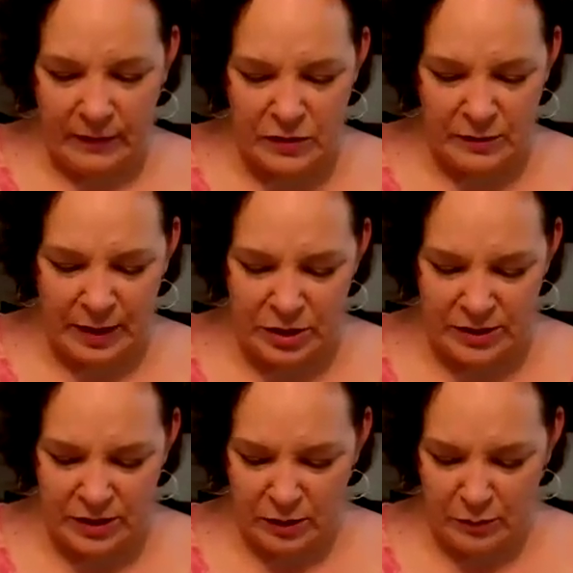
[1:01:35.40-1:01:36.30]
So I'm
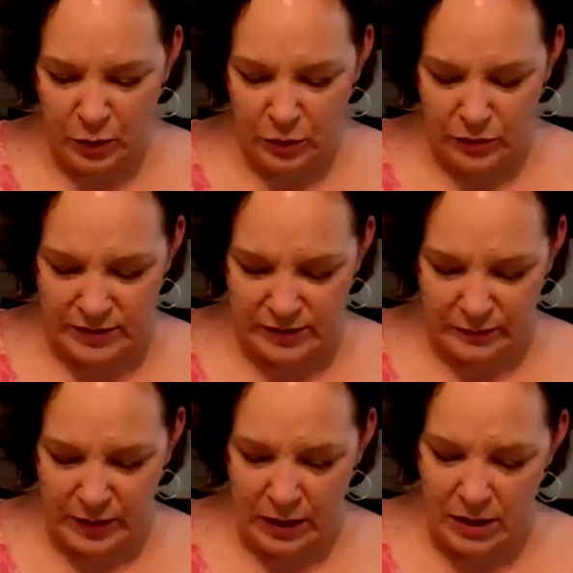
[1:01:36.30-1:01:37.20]
just gonna pull
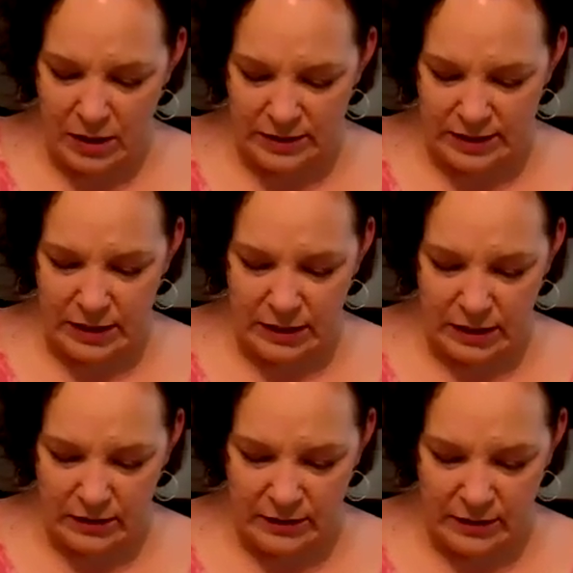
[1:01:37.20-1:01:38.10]
some cards
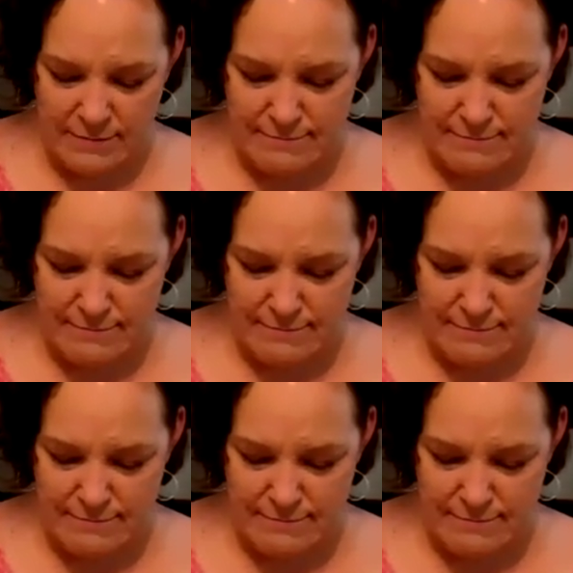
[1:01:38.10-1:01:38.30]
here.